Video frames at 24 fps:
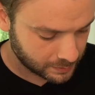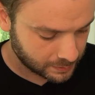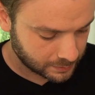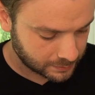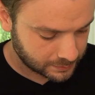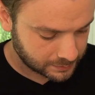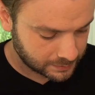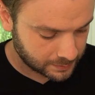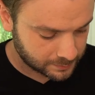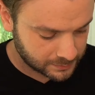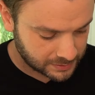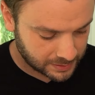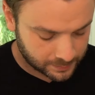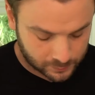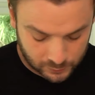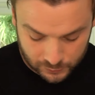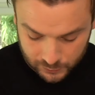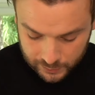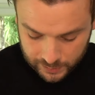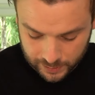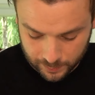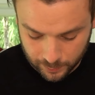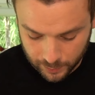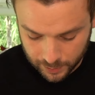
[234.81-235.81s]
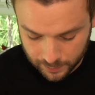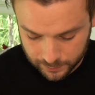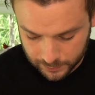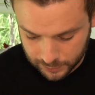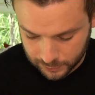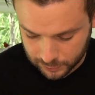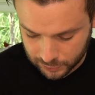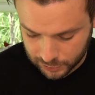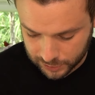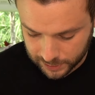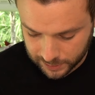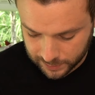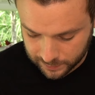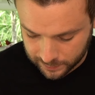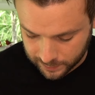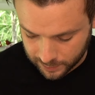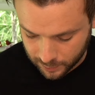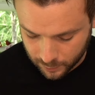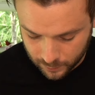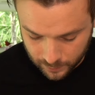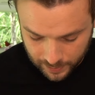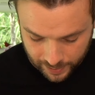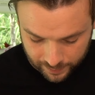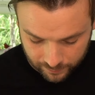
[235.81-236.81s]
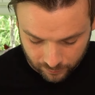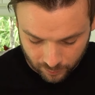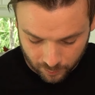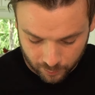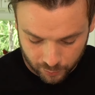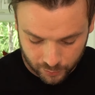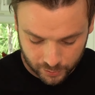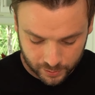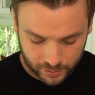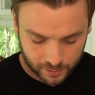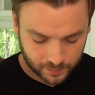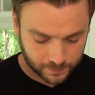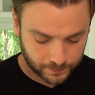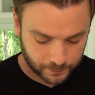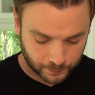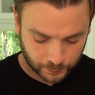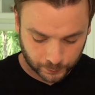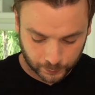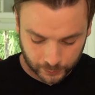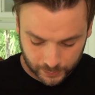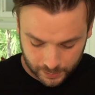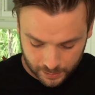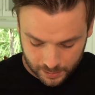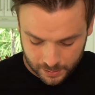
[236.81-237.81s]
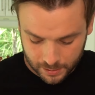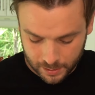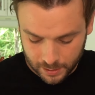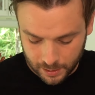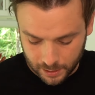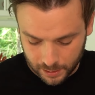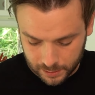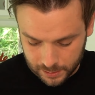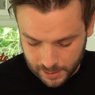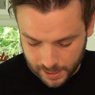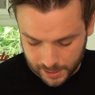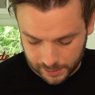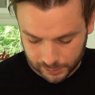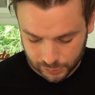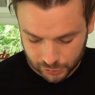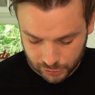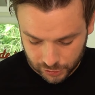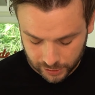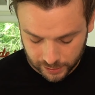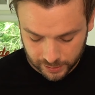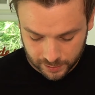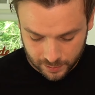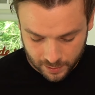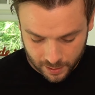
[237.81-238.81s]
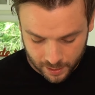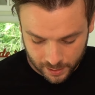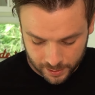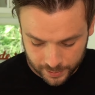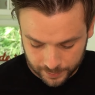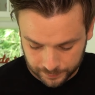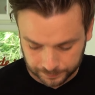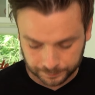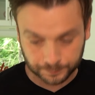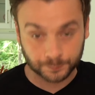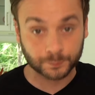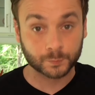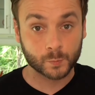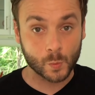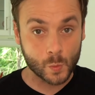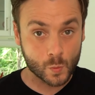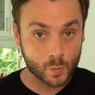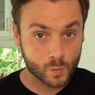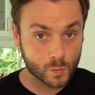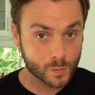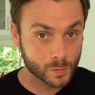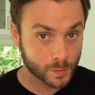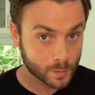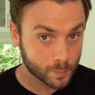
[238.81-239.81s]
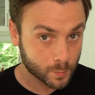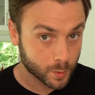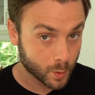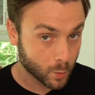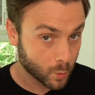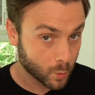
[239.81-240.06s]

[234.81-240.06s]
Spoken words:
Sometimes when you get barbecue chicken, they don't ever put a lot of chicken on it, but